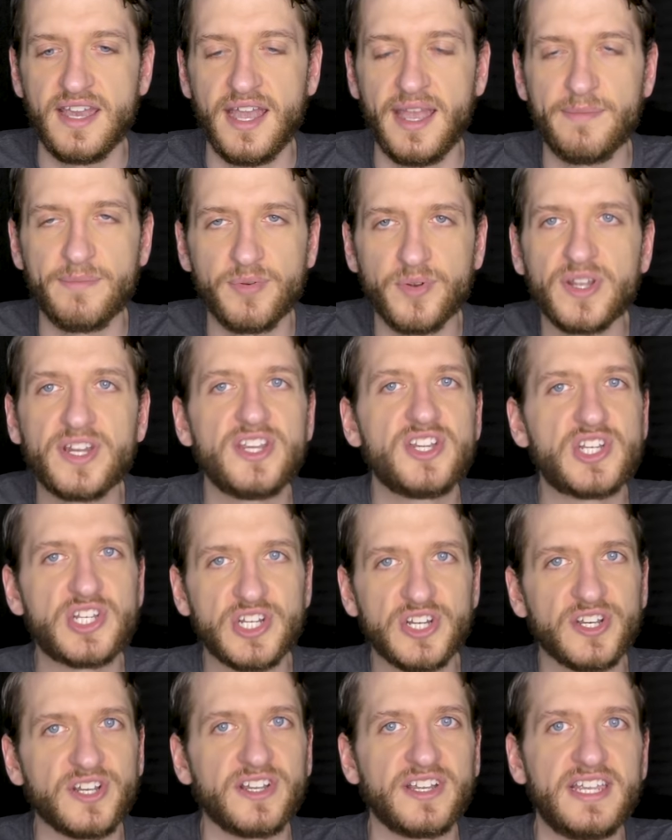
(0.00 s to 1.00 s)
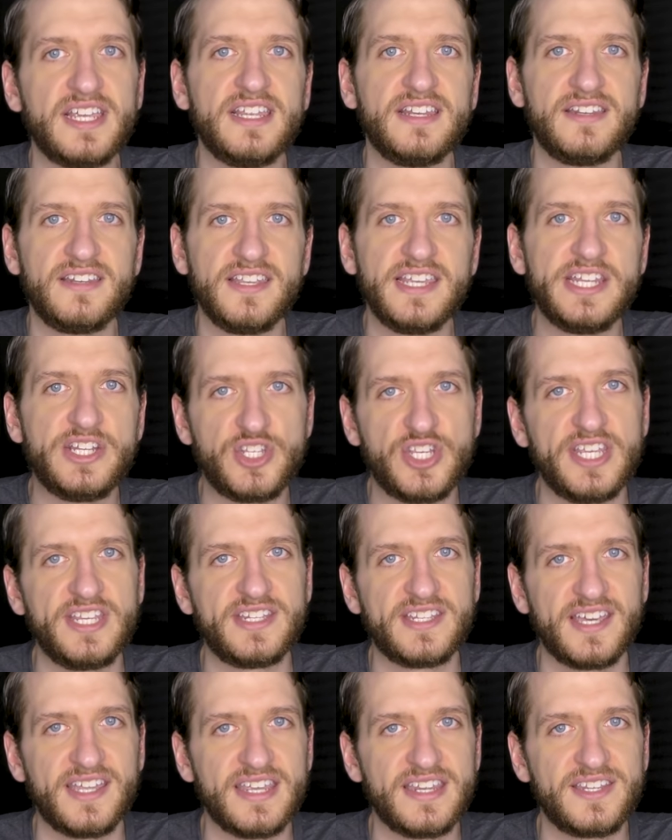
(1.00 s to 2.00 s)
I'm pretty sure he, he
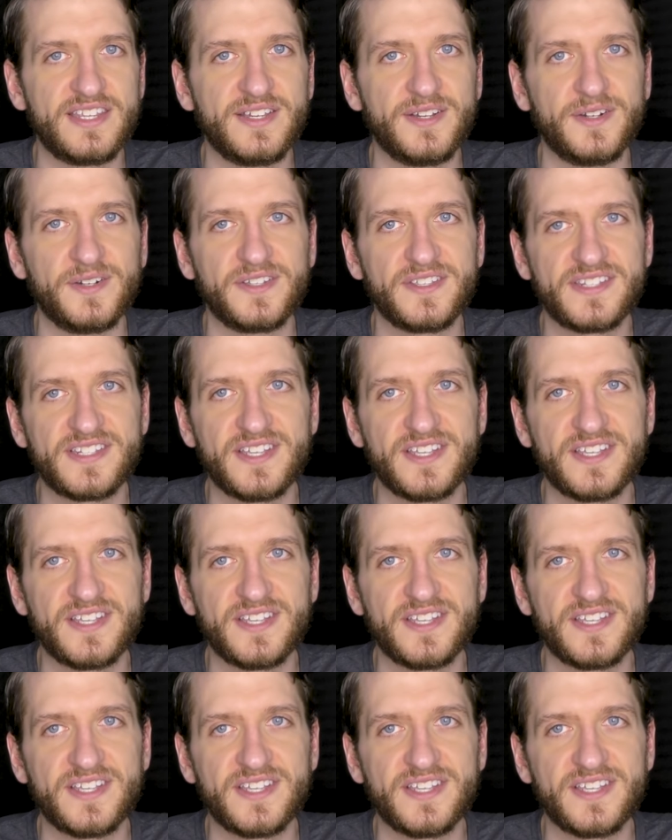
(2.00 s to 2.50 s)
cheats at it too.